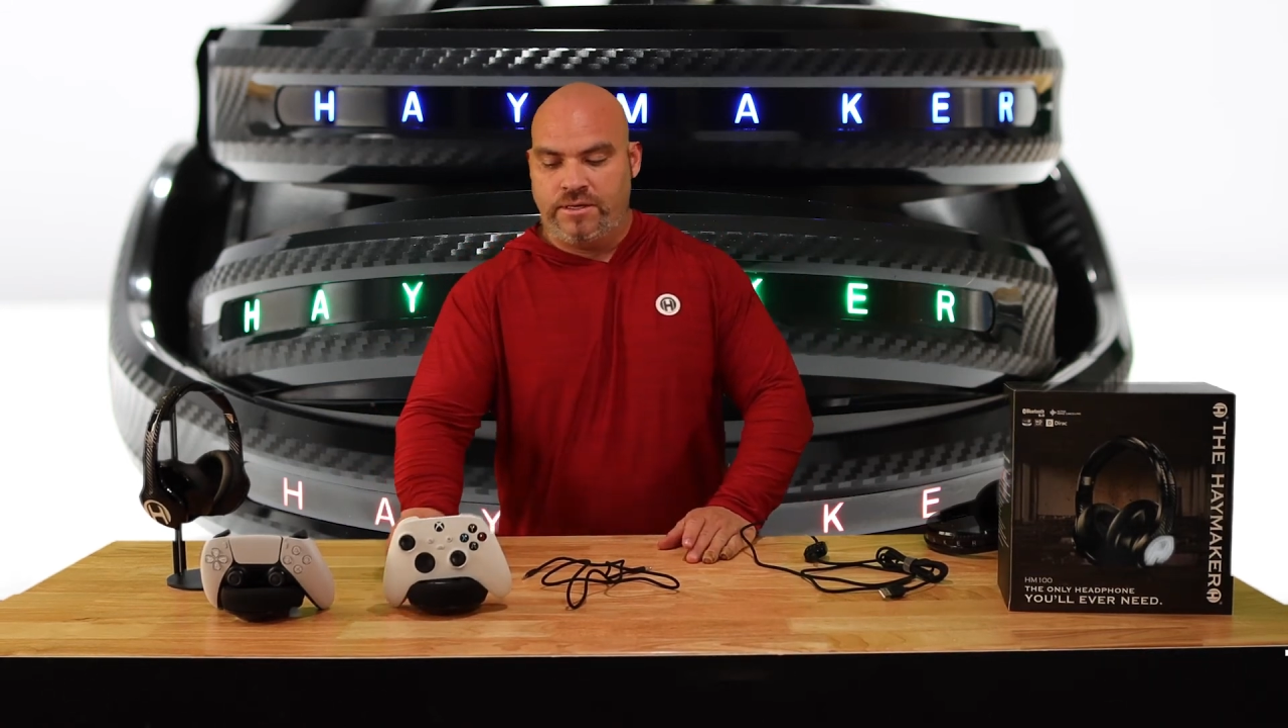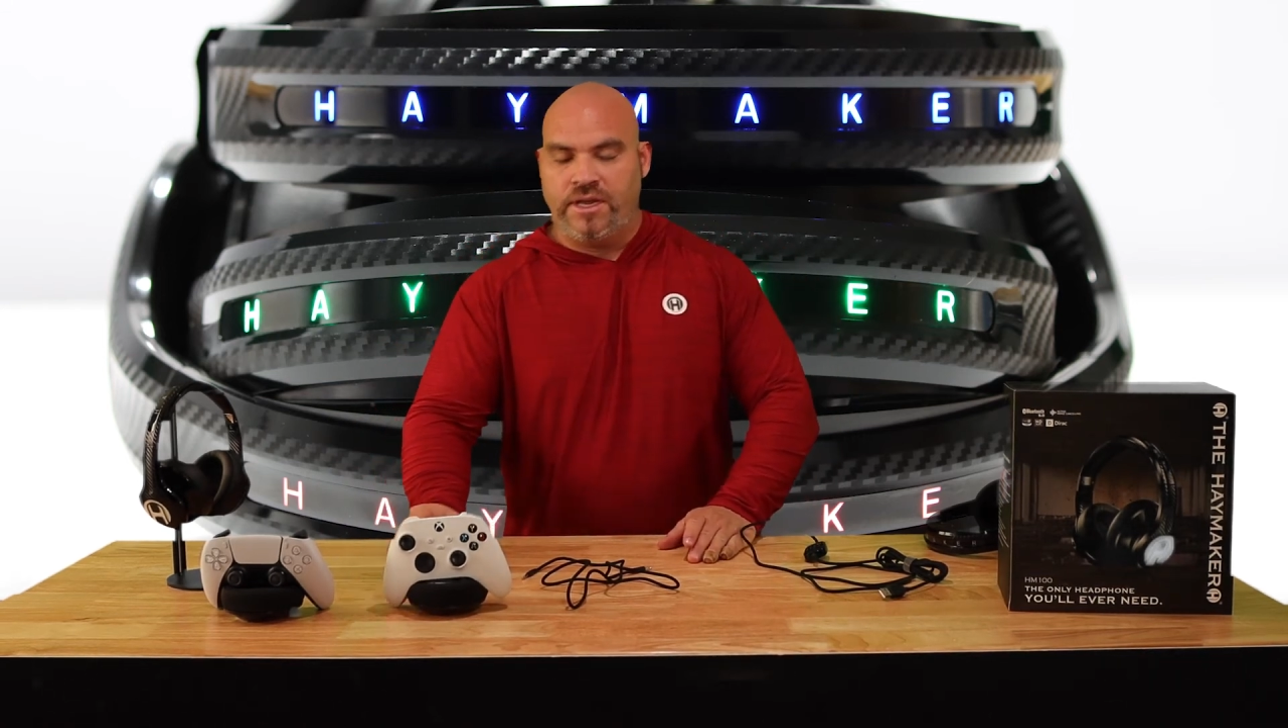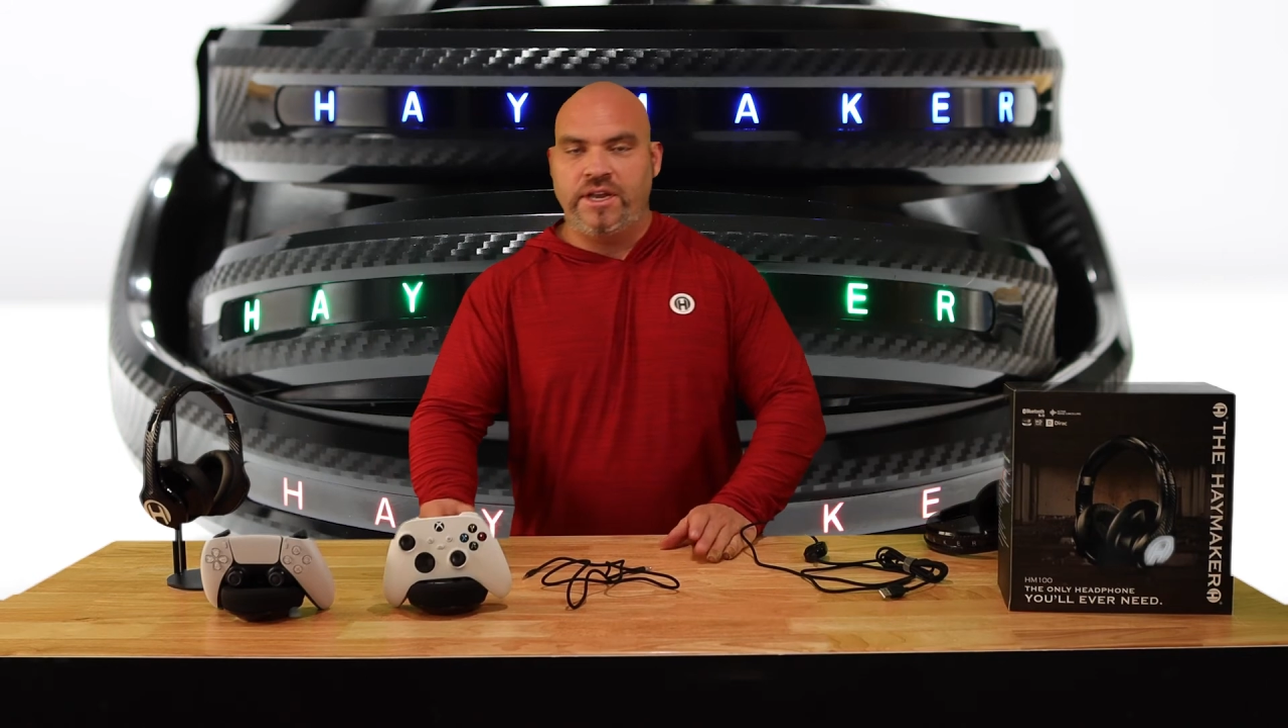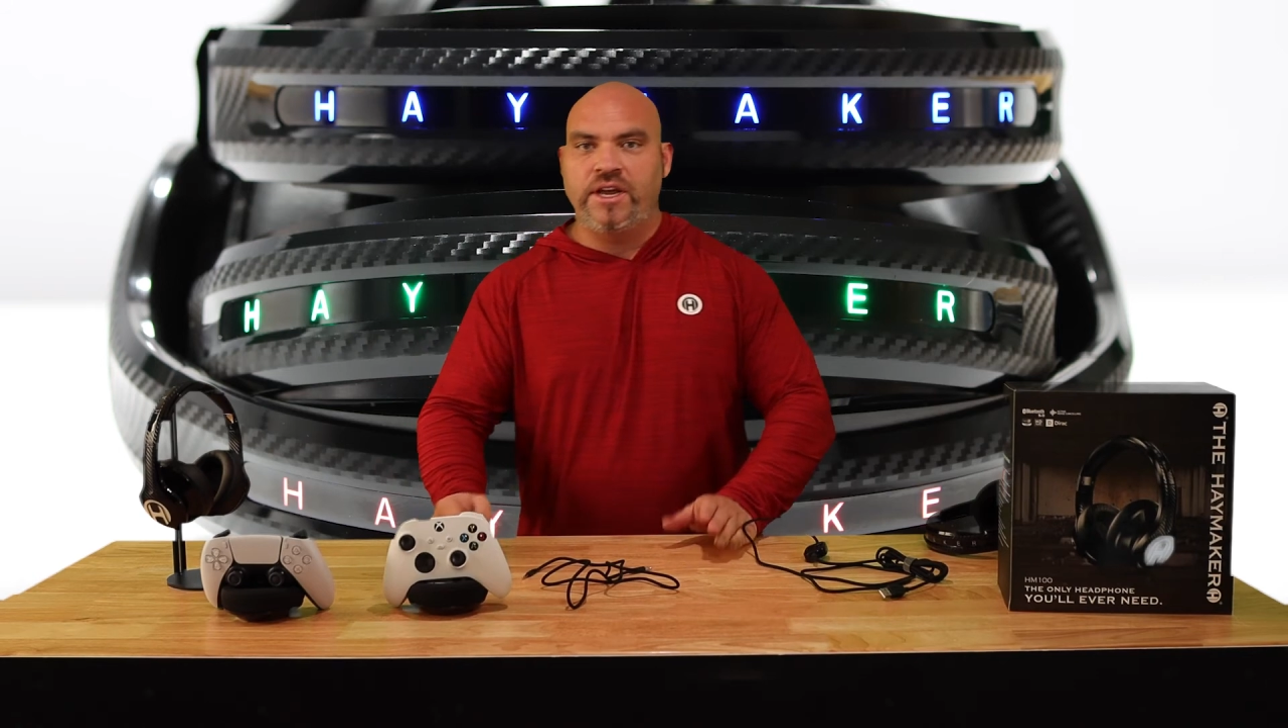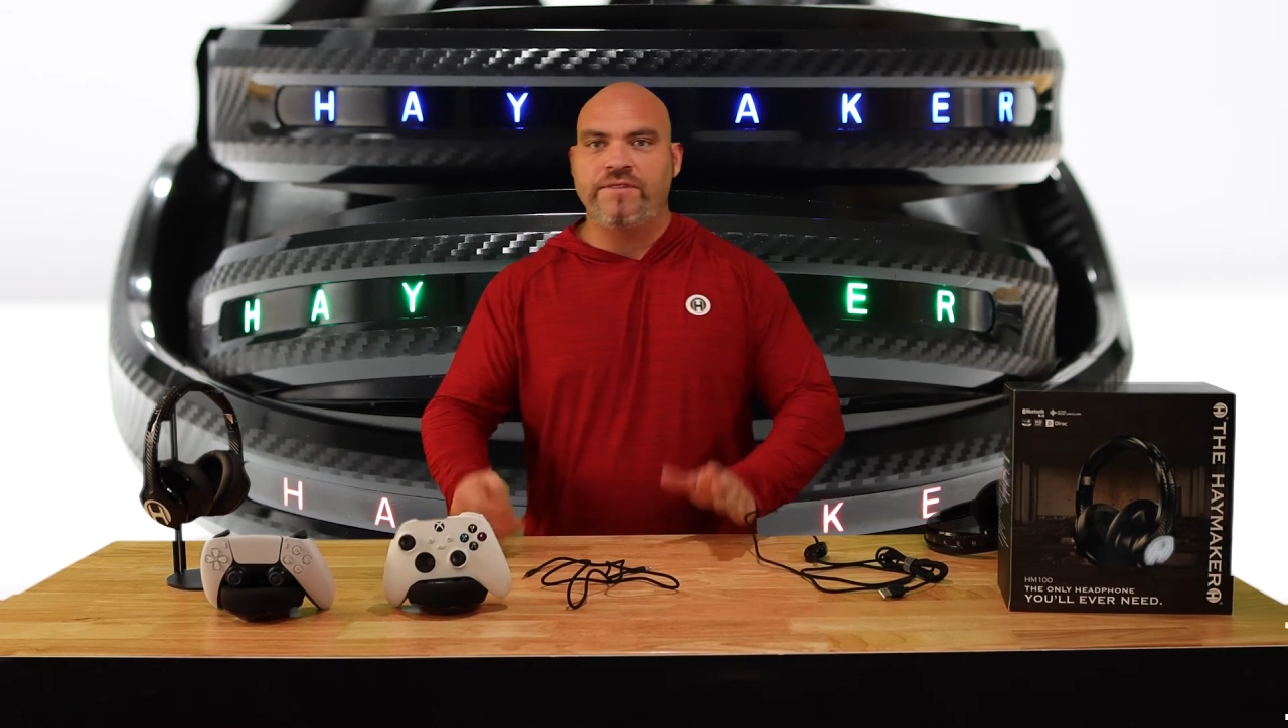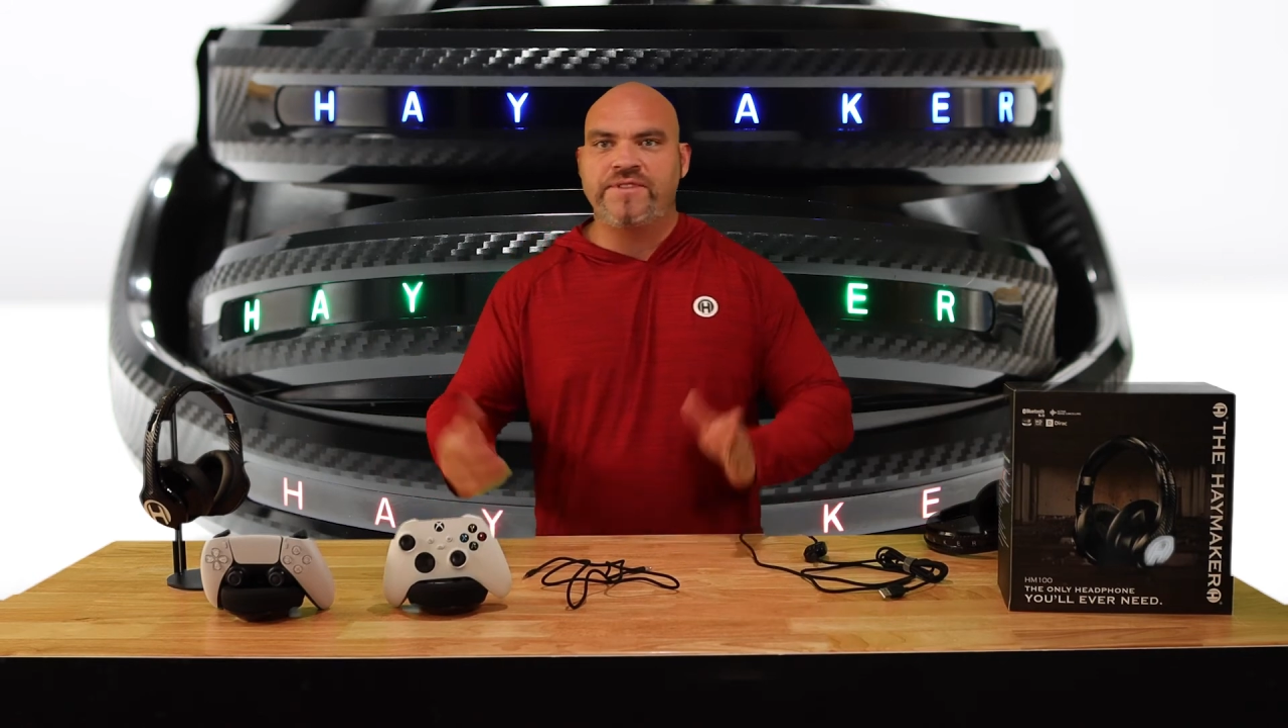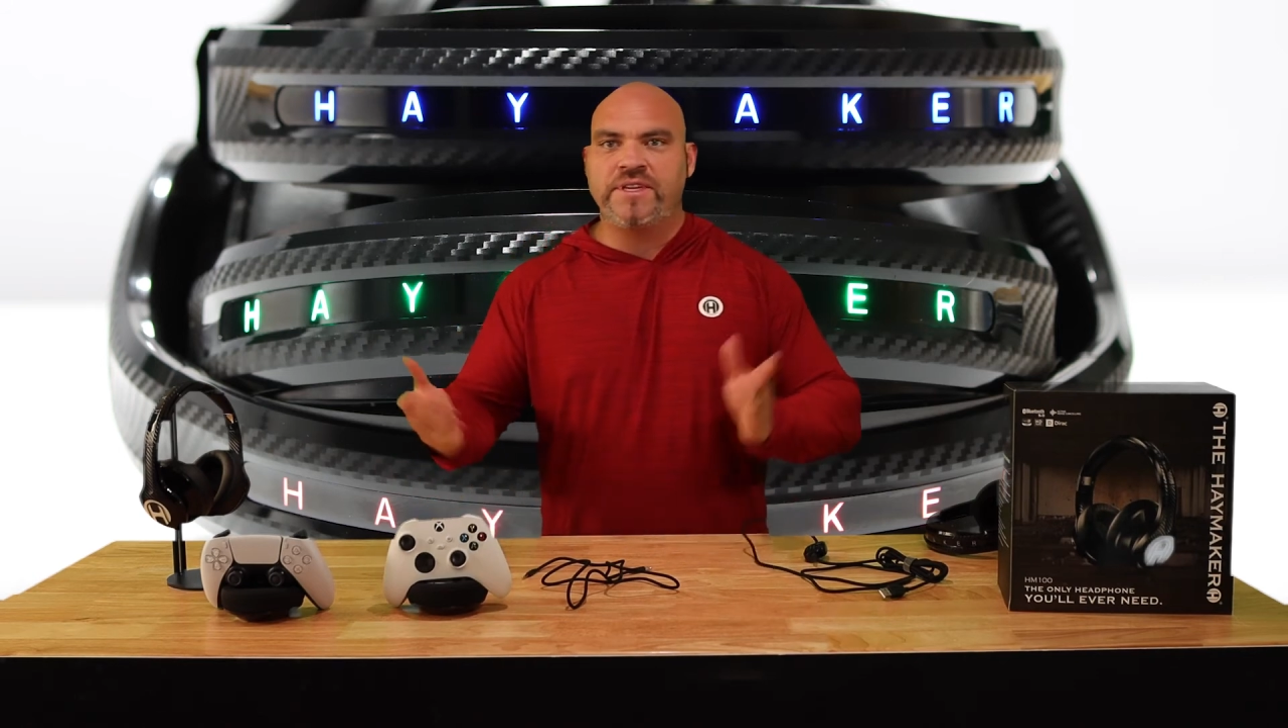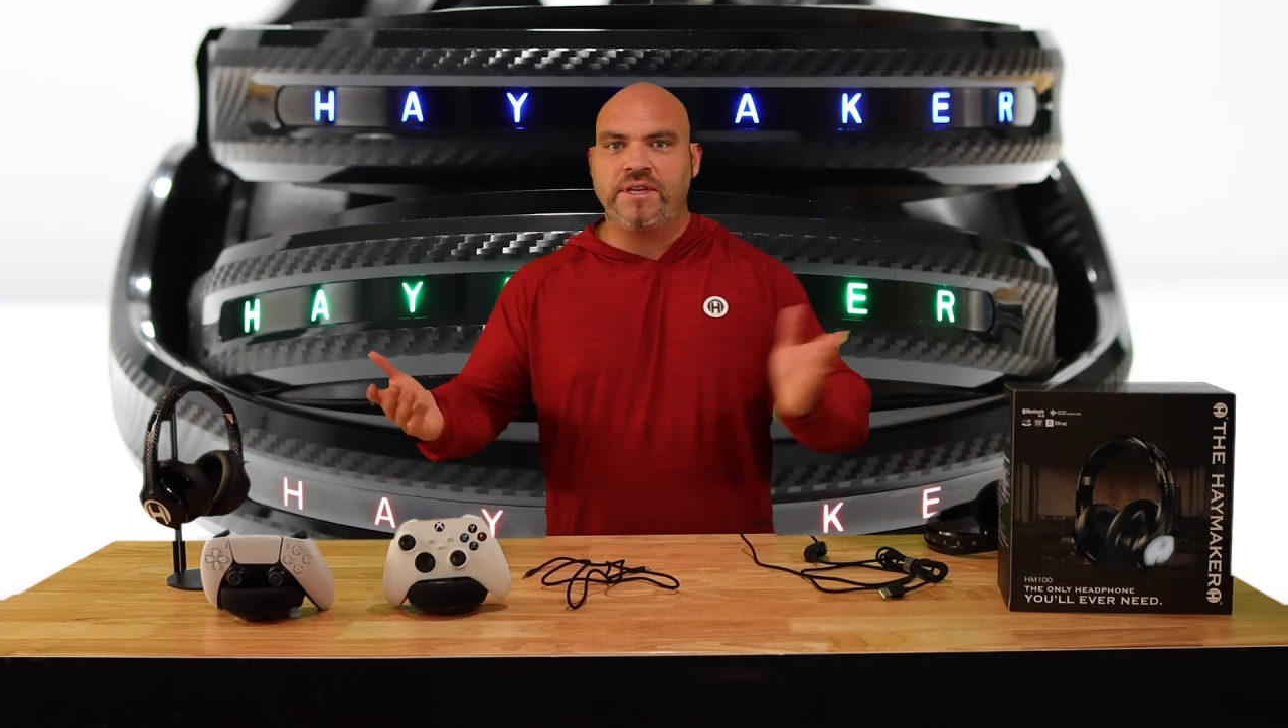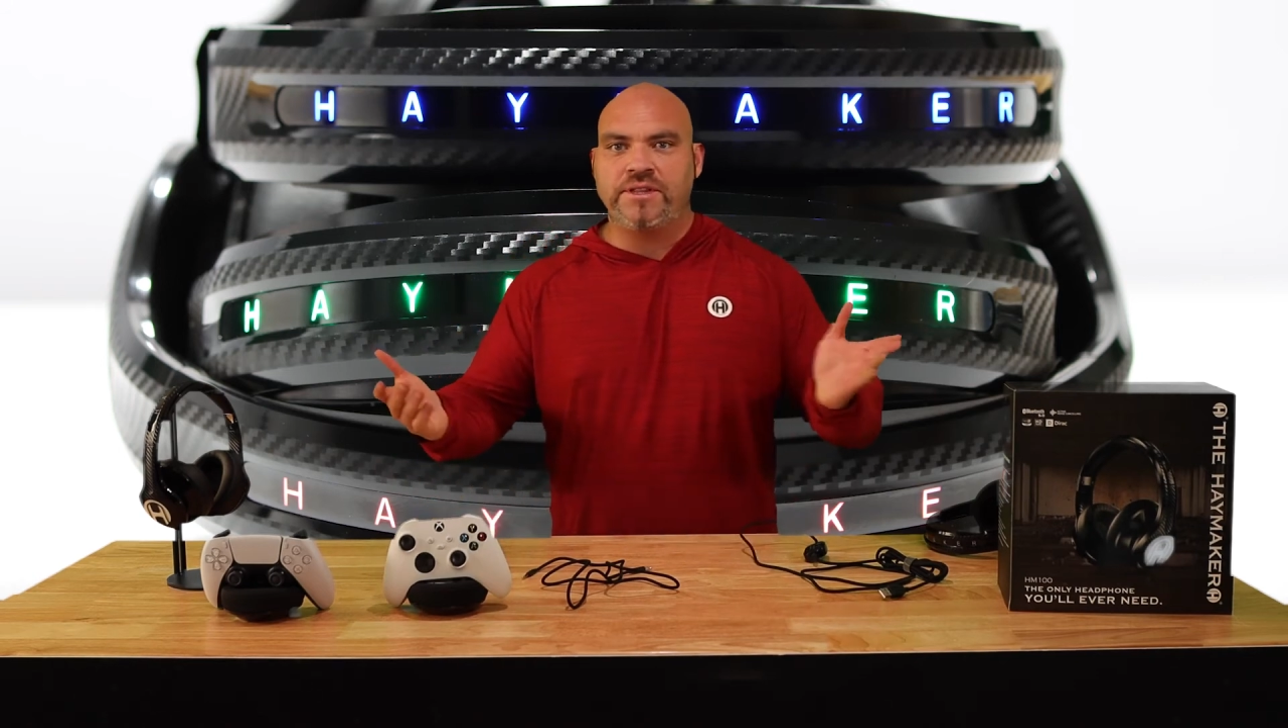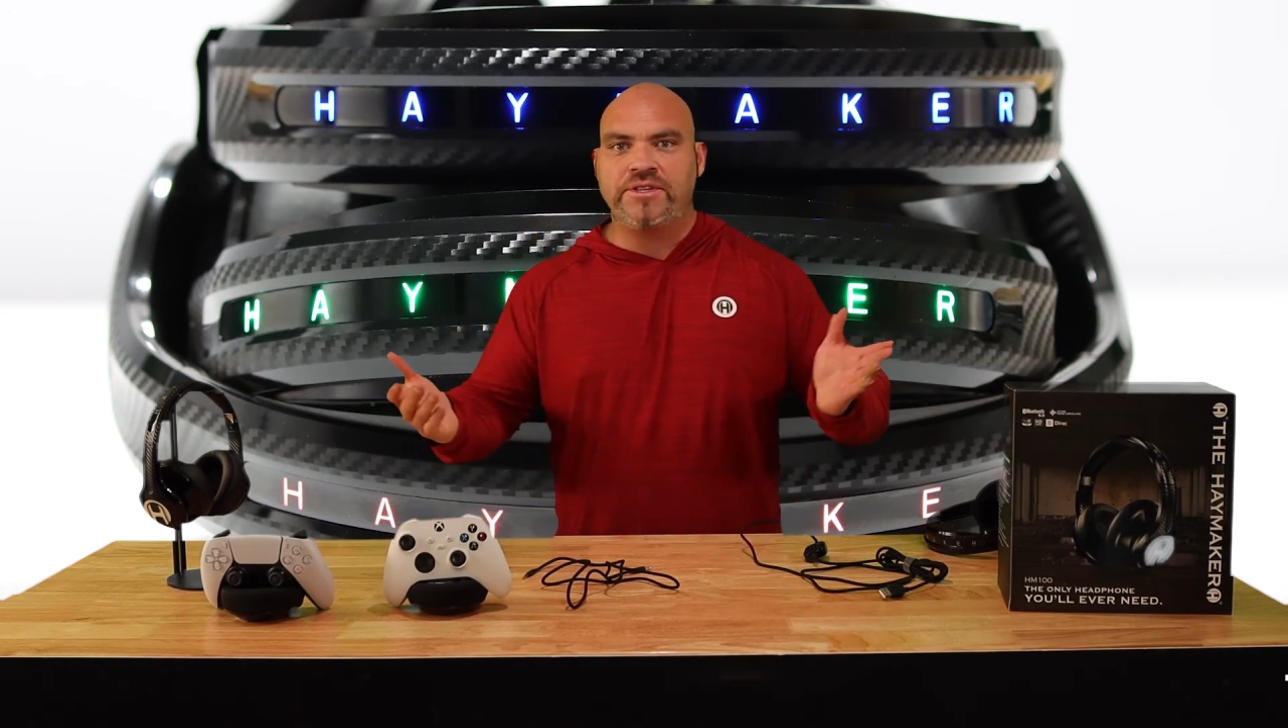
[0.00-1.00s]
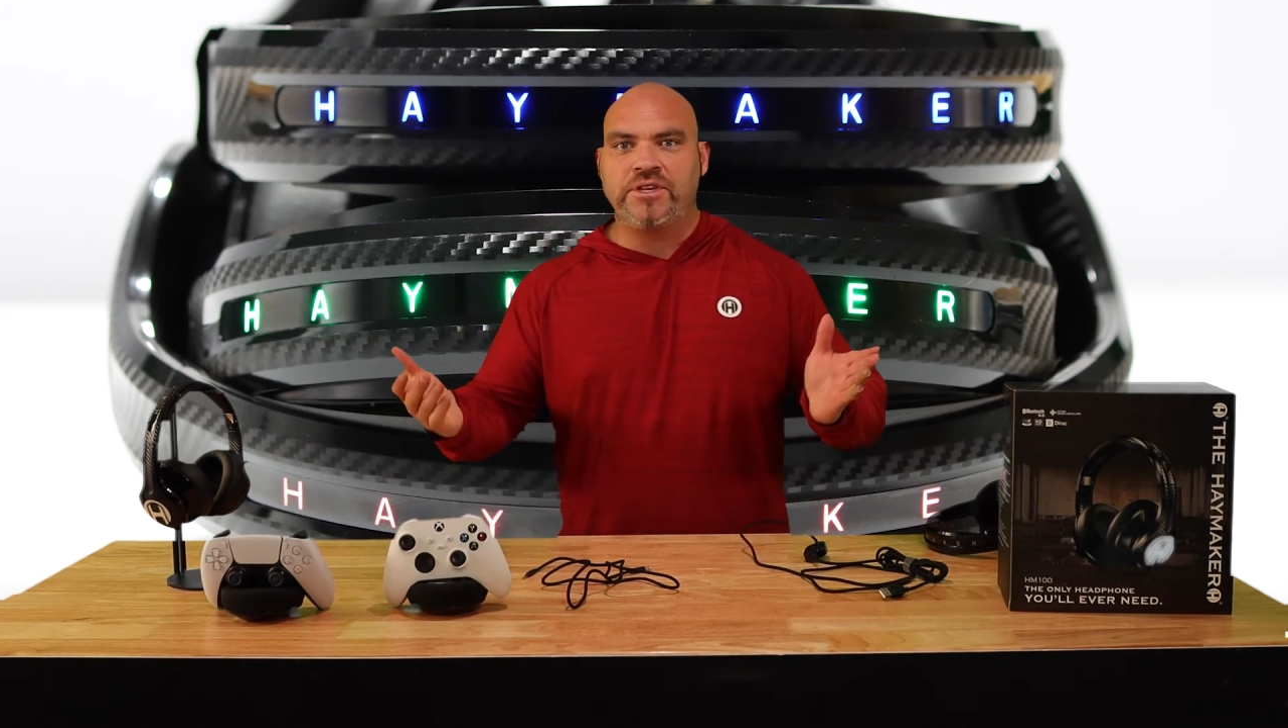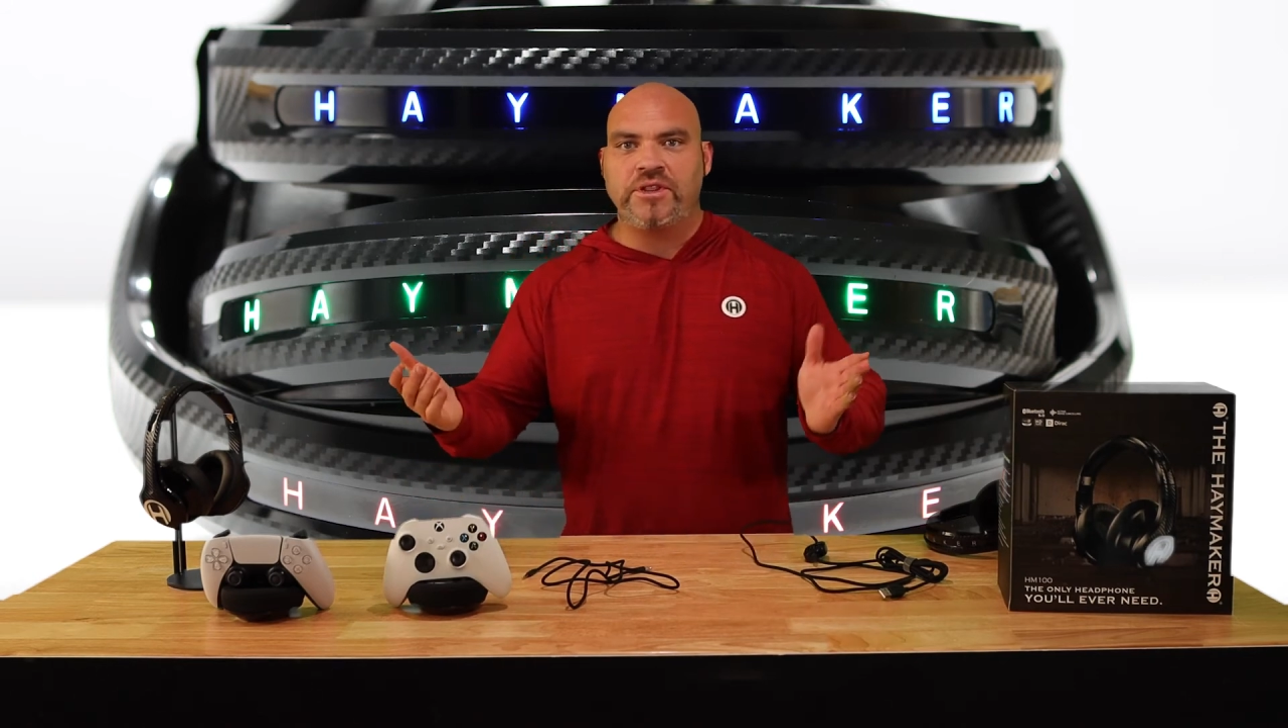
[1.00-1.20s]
enough to